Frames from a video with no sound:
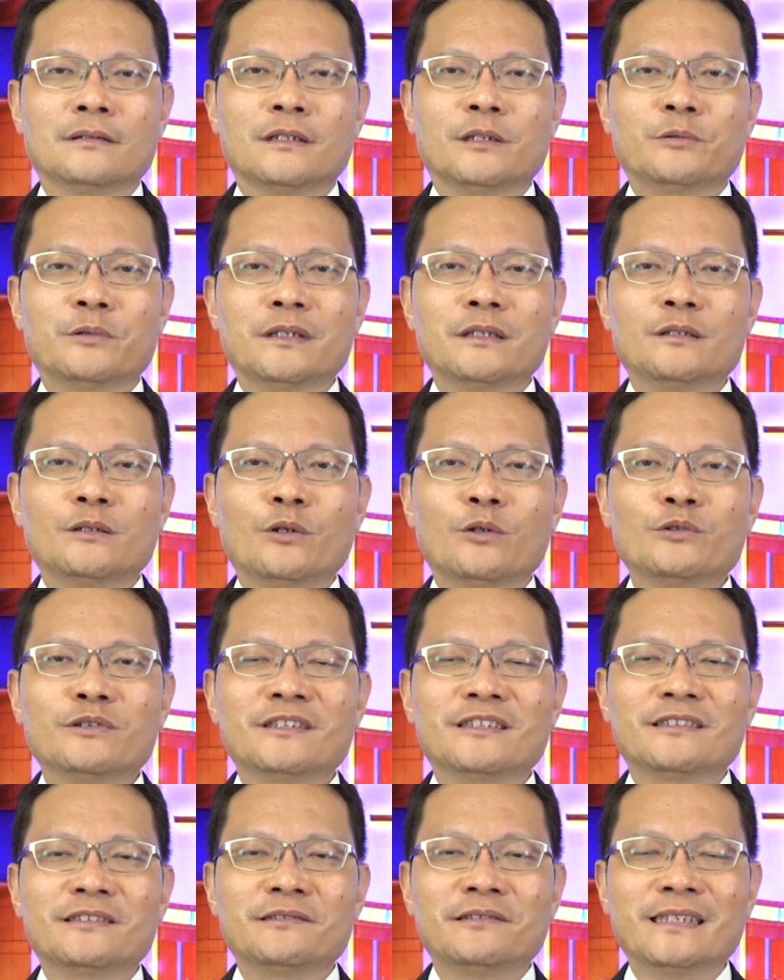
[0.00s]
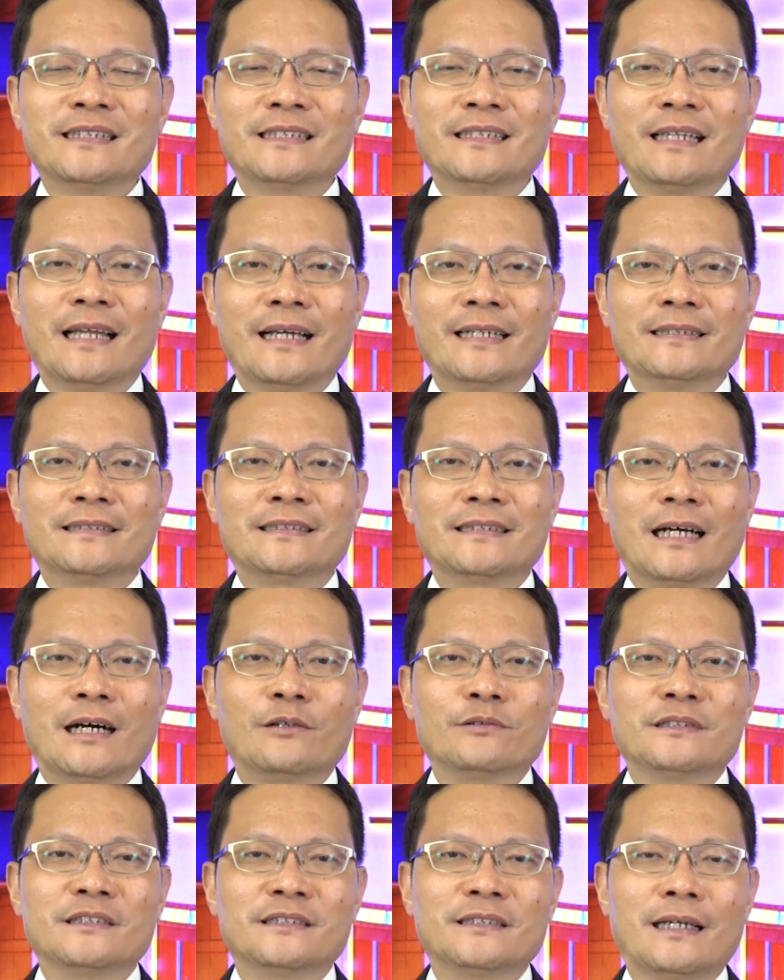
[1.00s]
There were no street lights
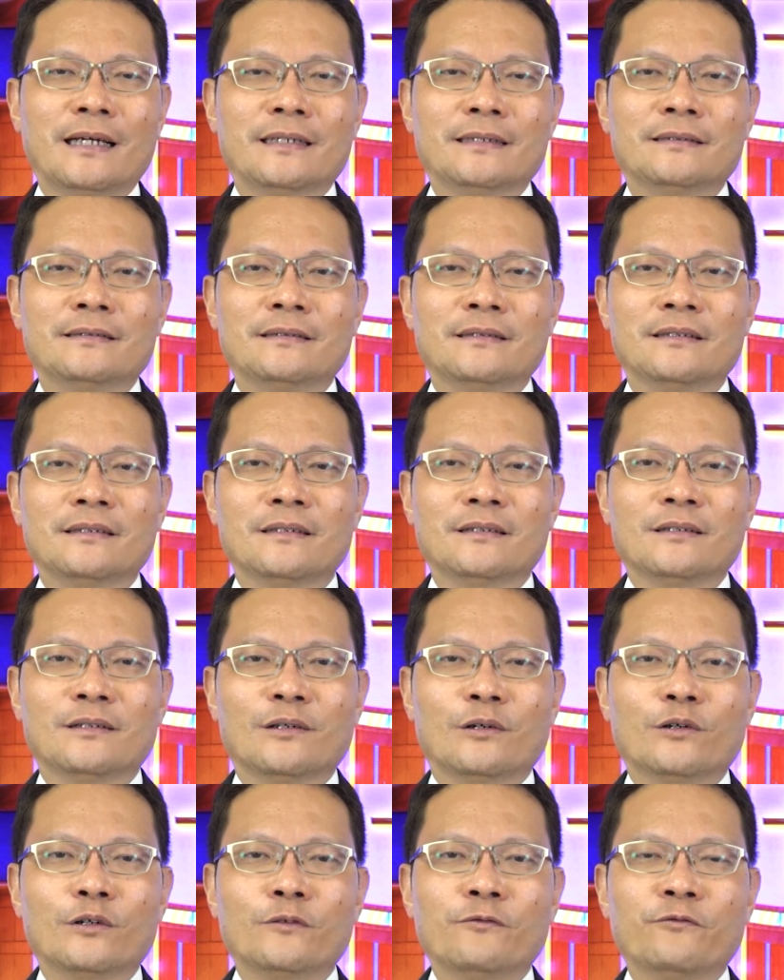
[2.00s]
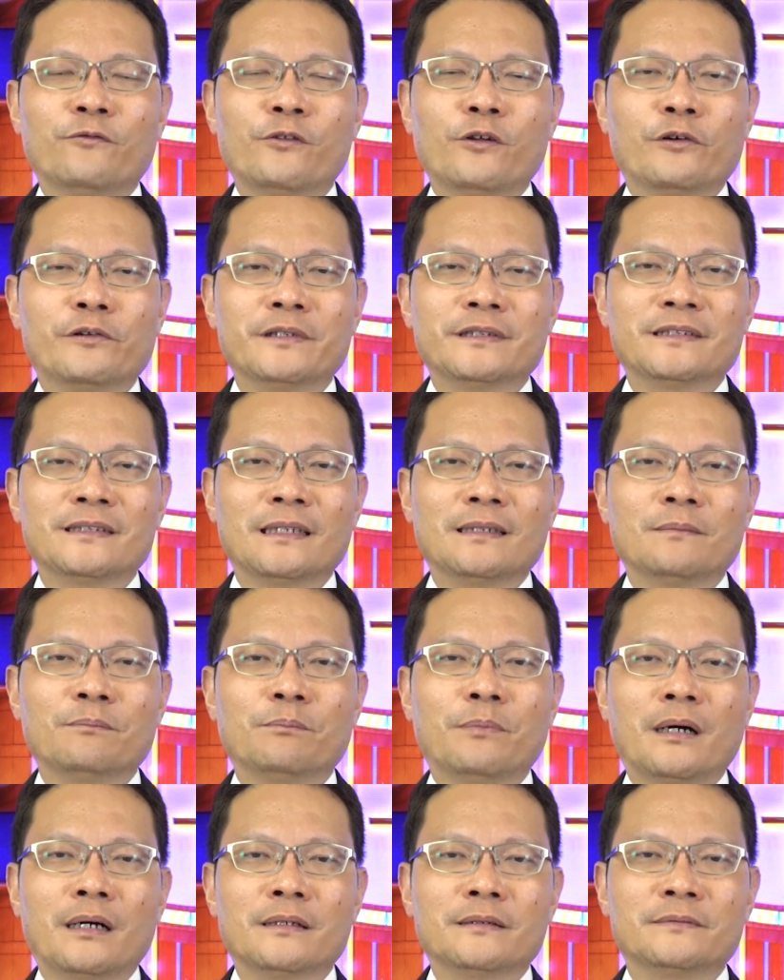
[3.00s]
outside or
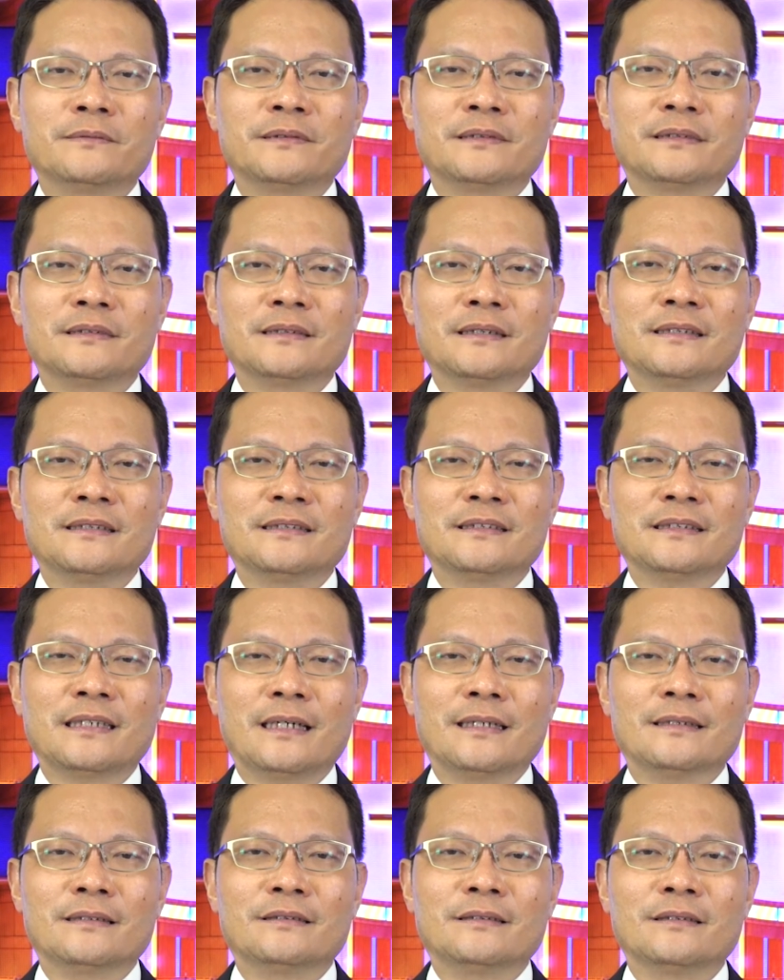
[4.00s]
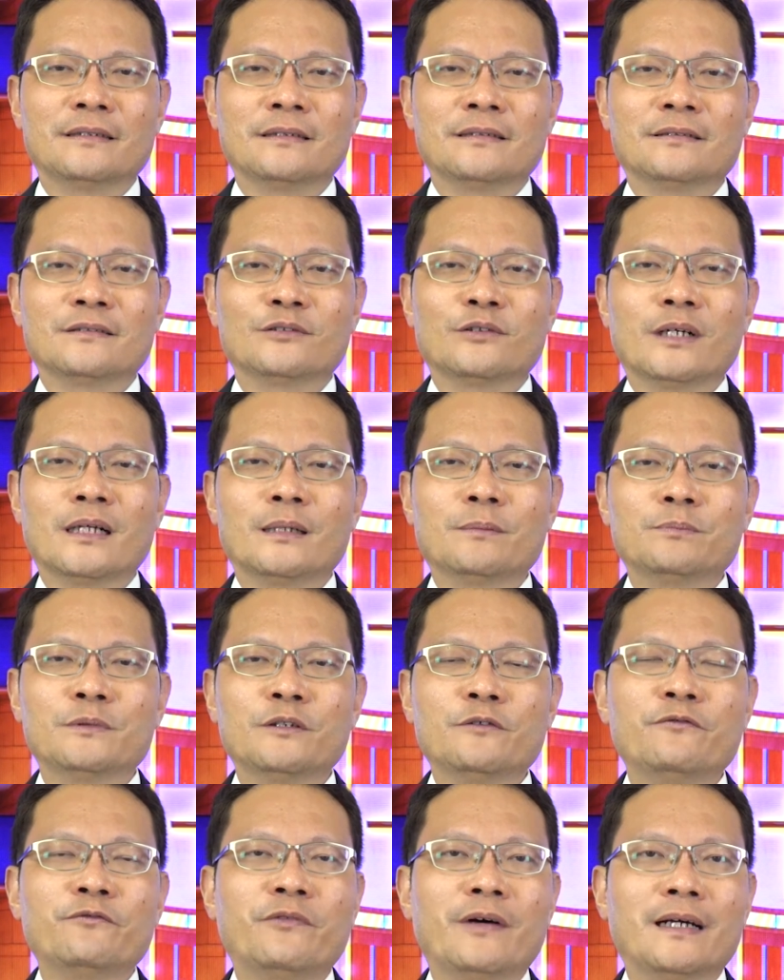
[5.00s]
fluorescent bulbs inside to help
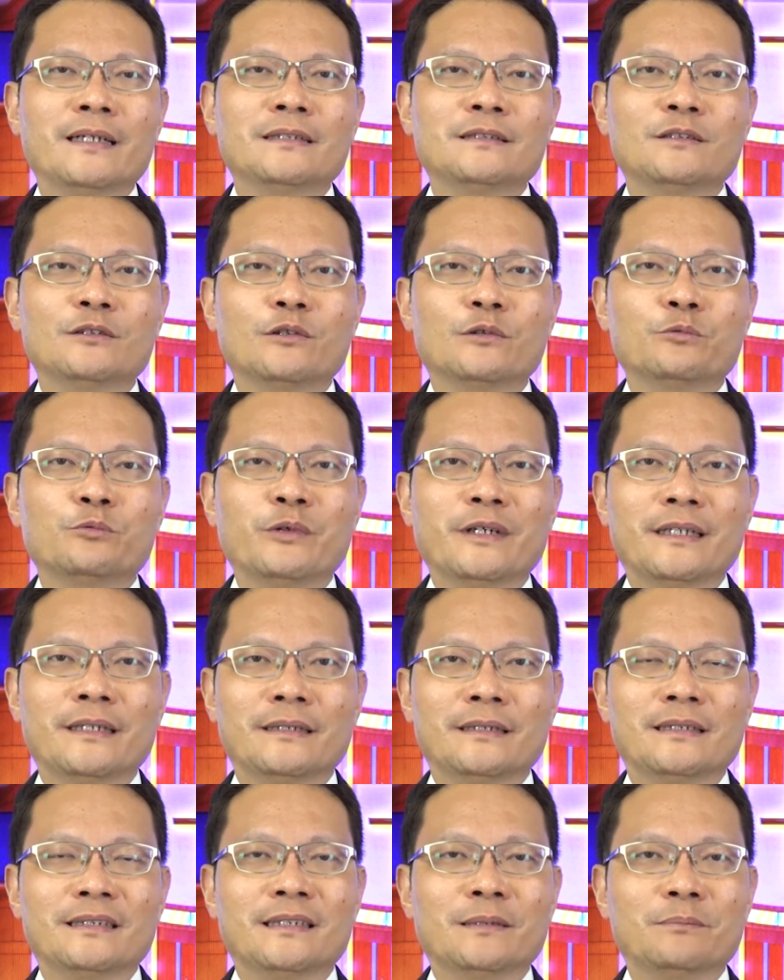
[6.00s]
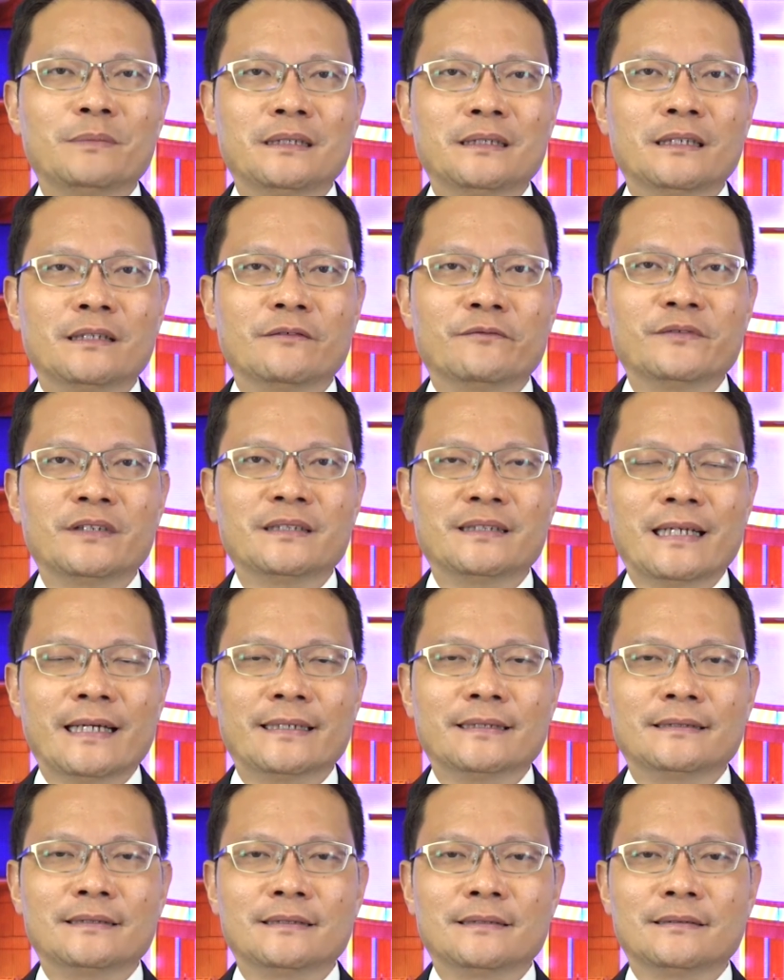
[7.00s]
you find your way in the middle of the
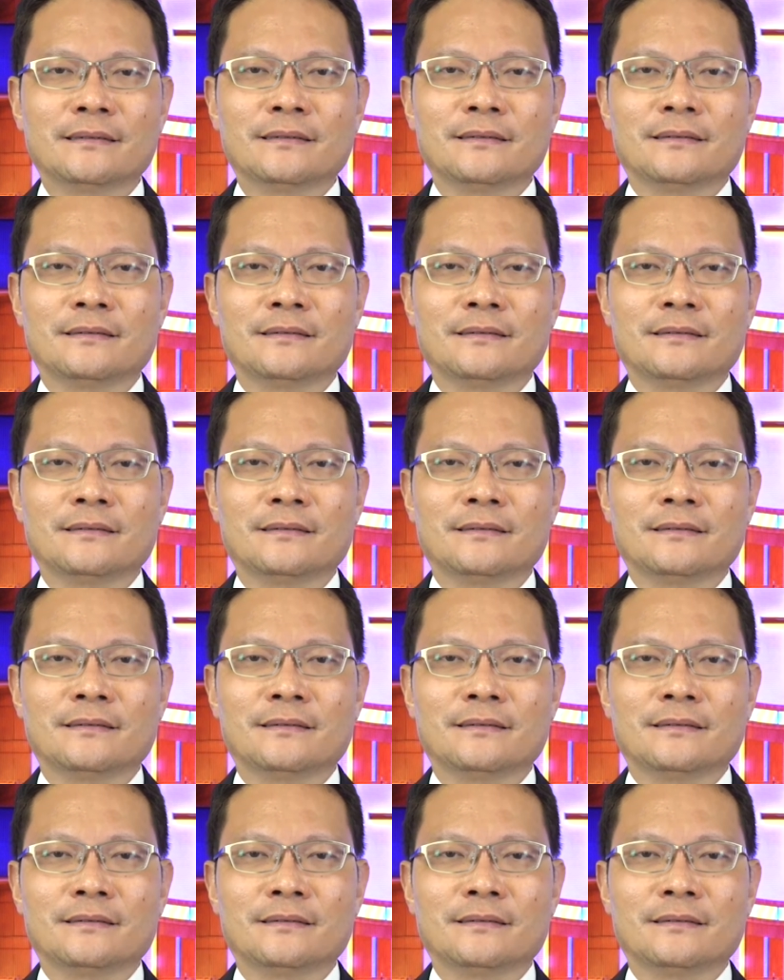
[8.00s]
night.